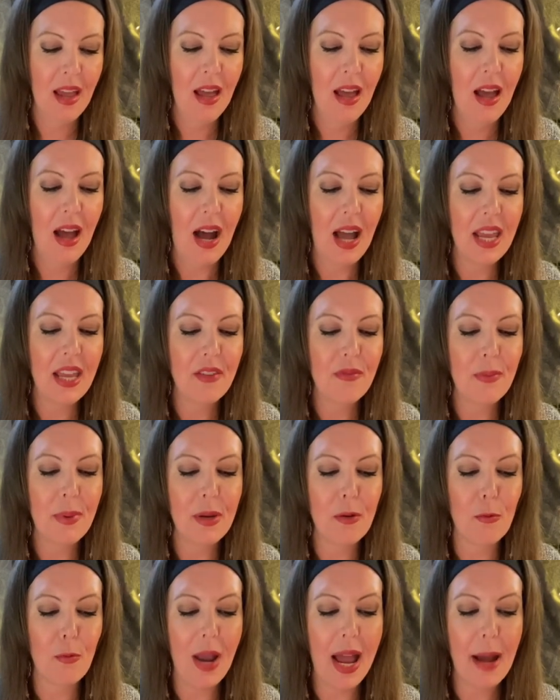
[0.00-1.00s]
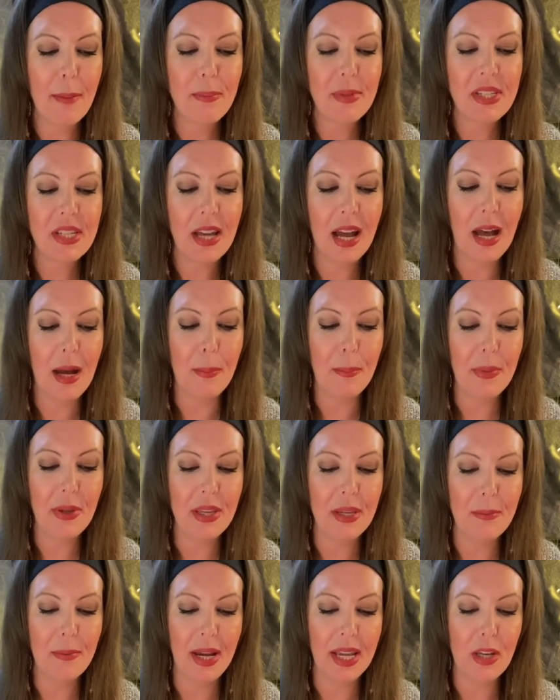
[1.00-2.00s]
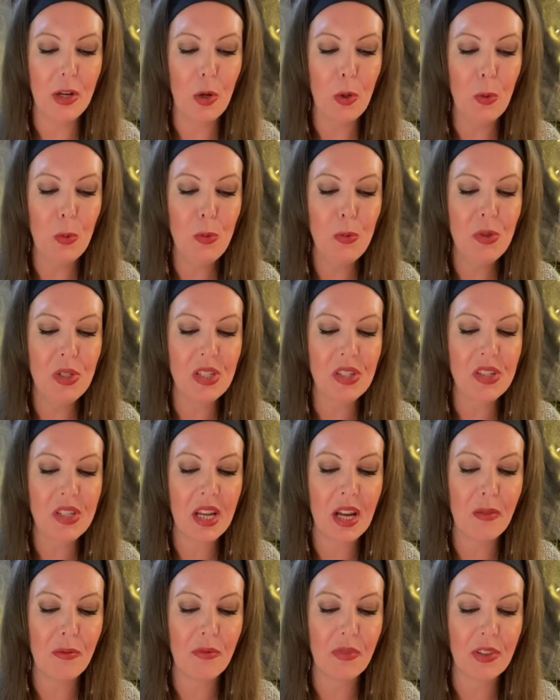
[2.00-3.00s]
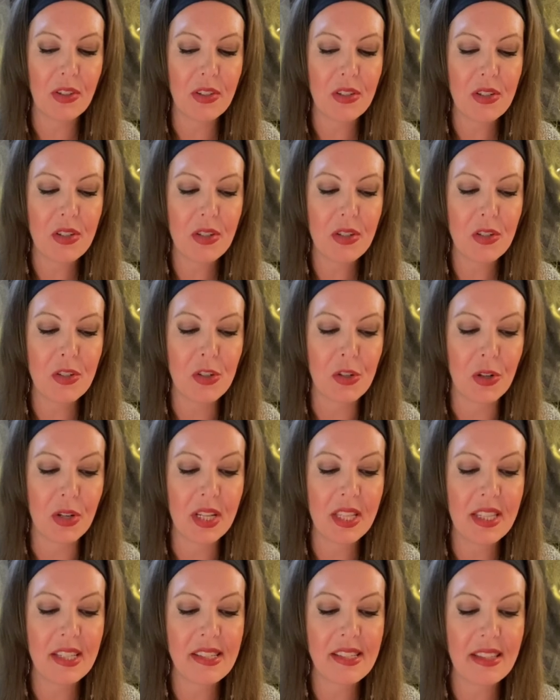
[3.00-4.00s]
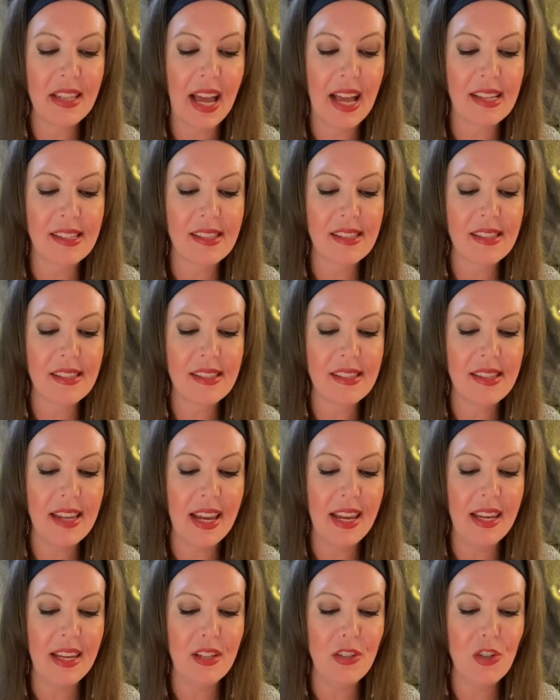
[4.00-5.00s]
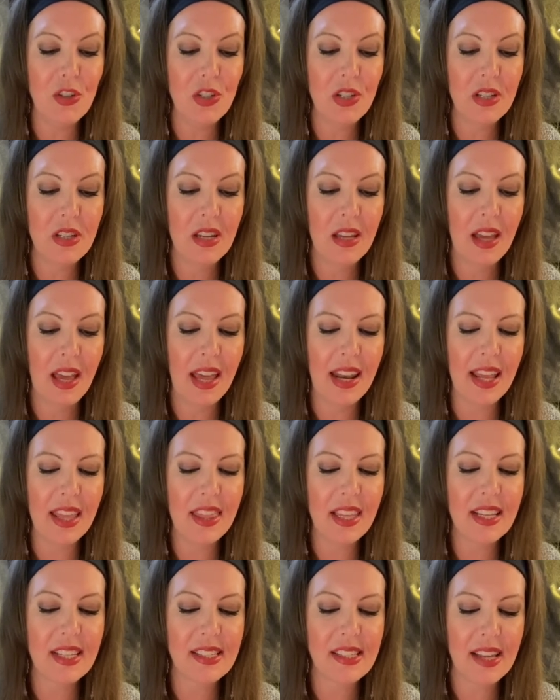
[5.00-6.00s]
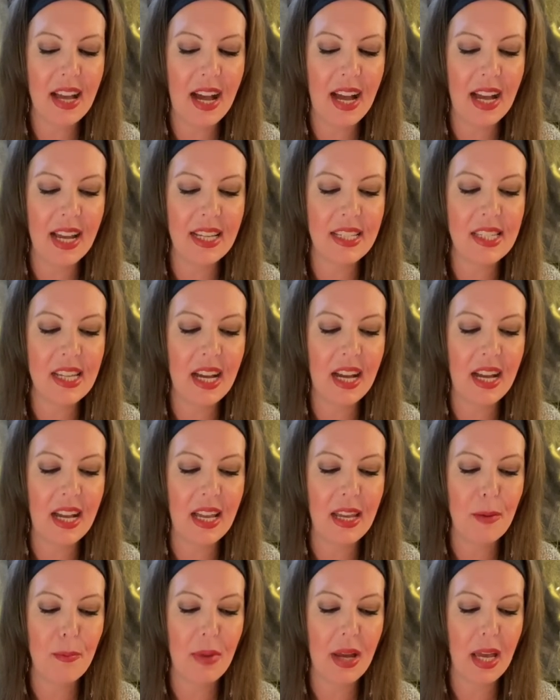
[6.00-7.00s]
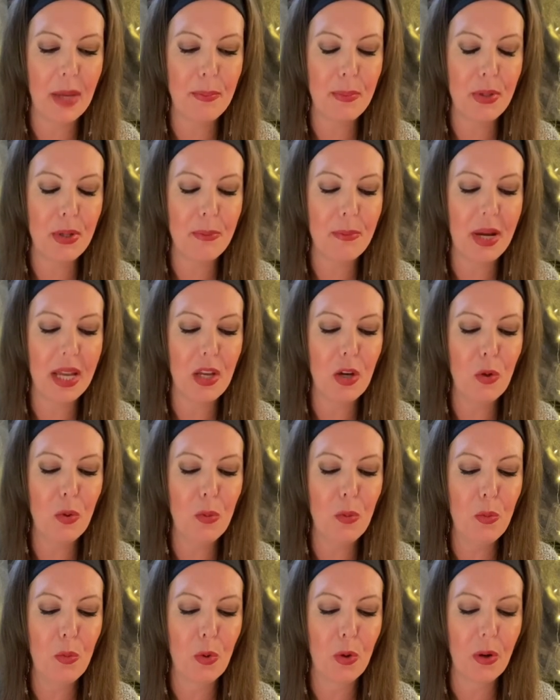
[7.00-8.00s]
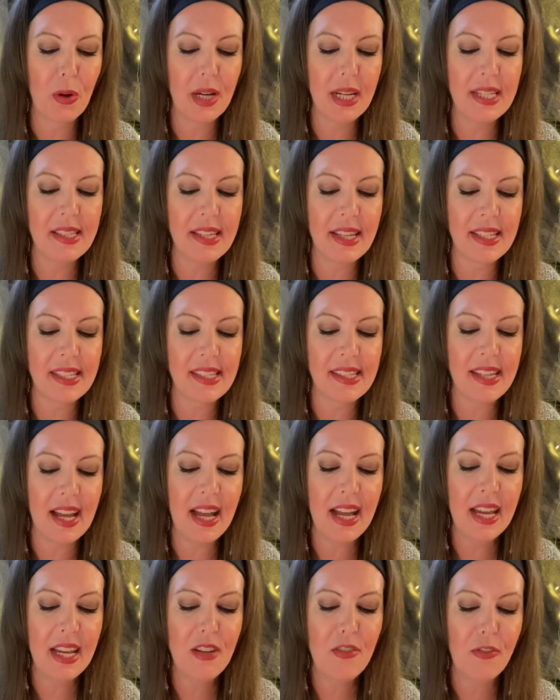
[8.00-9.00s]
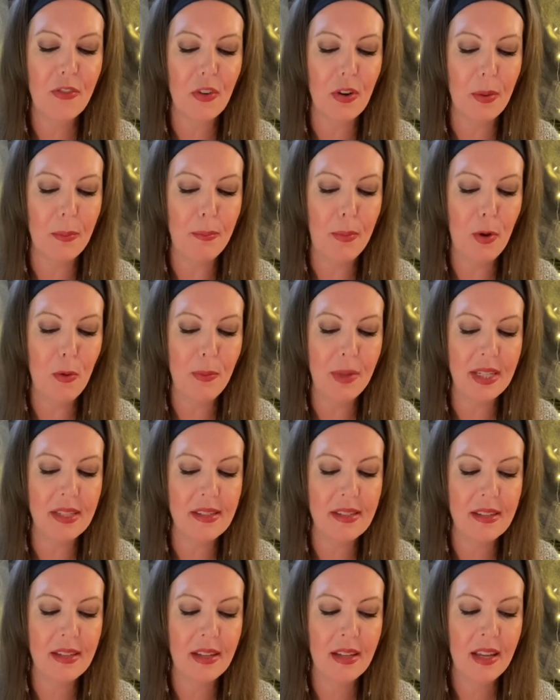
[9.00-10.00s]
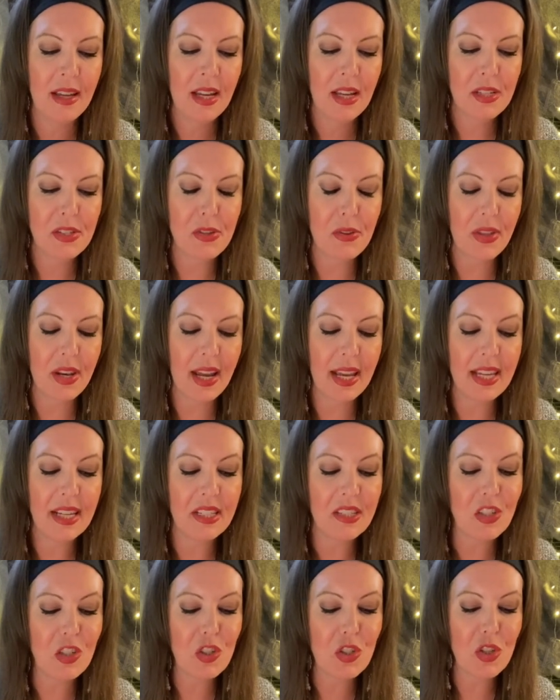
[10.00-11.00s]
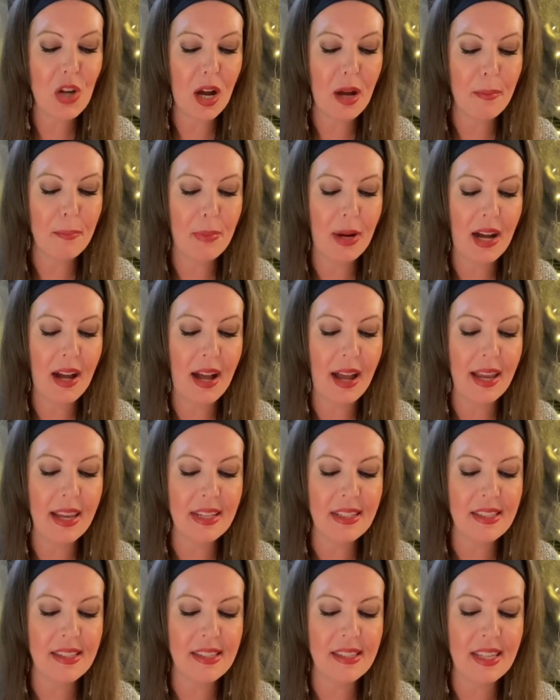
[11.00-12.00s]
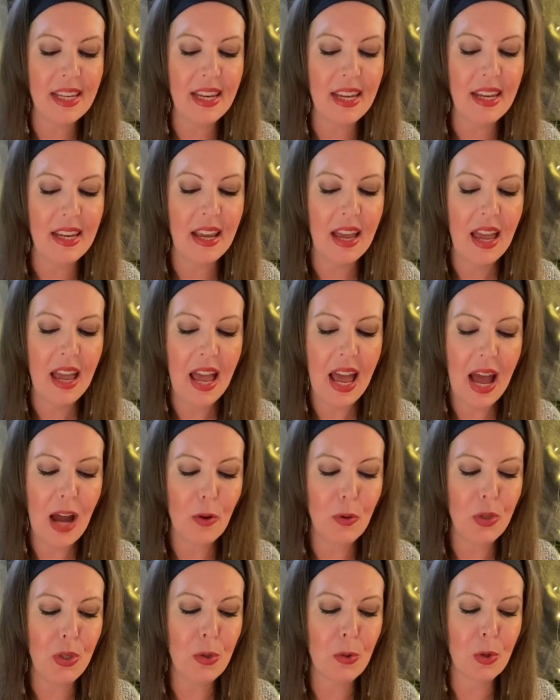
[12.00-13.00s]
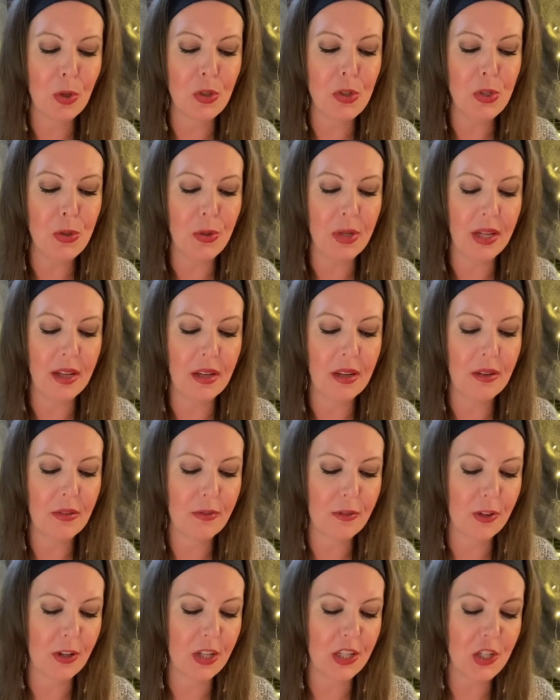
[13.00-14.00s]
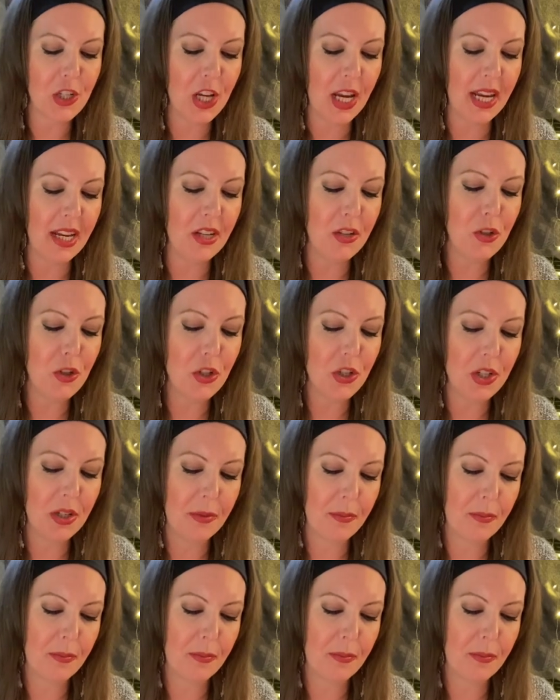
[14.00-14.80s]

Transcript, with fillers: I have been wrapped up in my own discomfort during this last stage, and I think it's high time I put my own worries aside for a moment so that I can stop by and see how you're doing for a change.